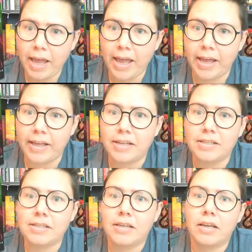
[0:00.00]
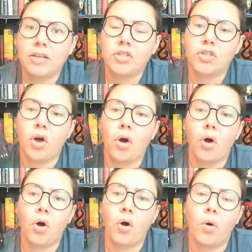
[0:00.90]
And
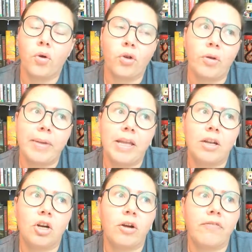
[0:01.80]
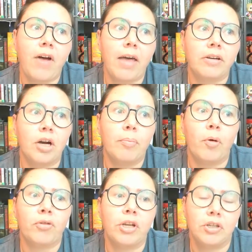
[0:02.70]
so Noemi and her father are
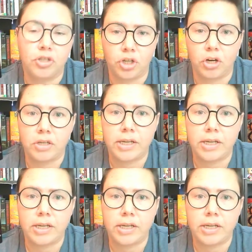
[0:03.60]
both concerned.